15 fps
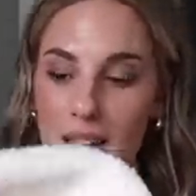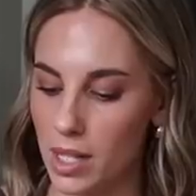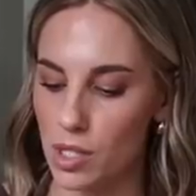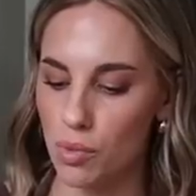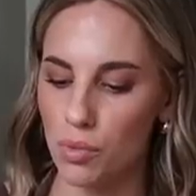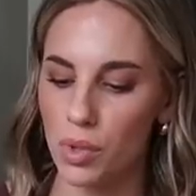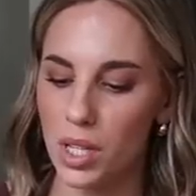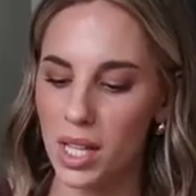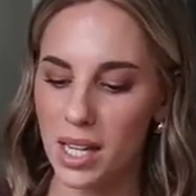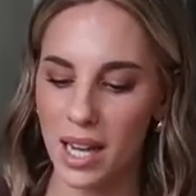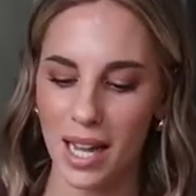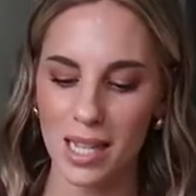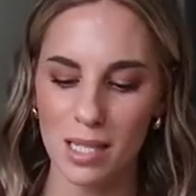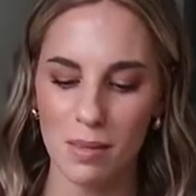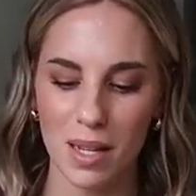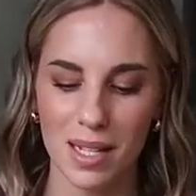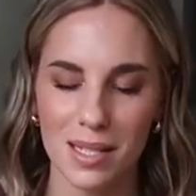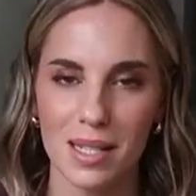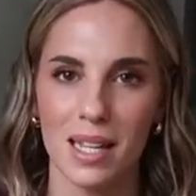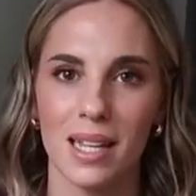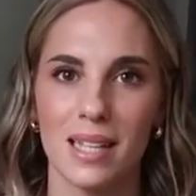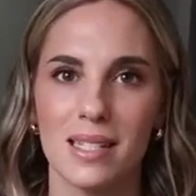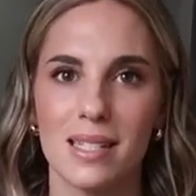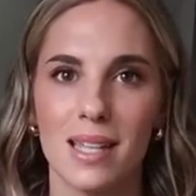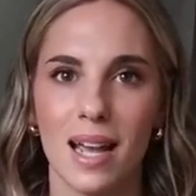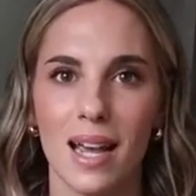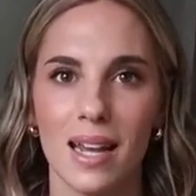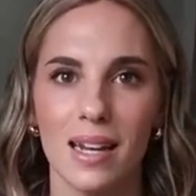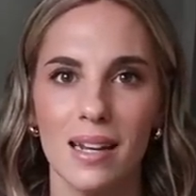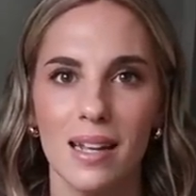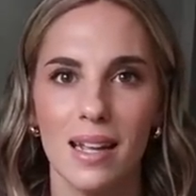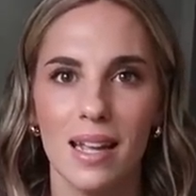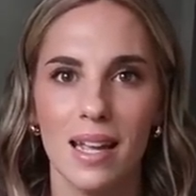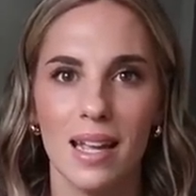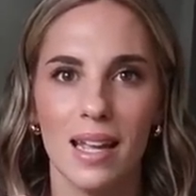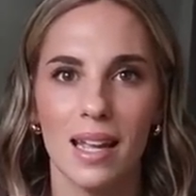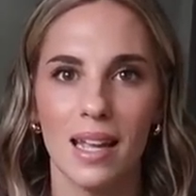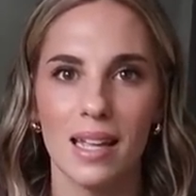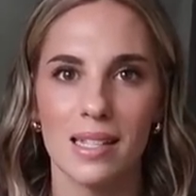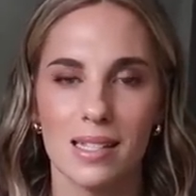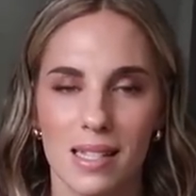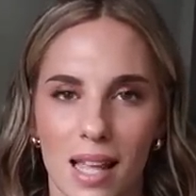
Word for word: But it's really nice because the inside is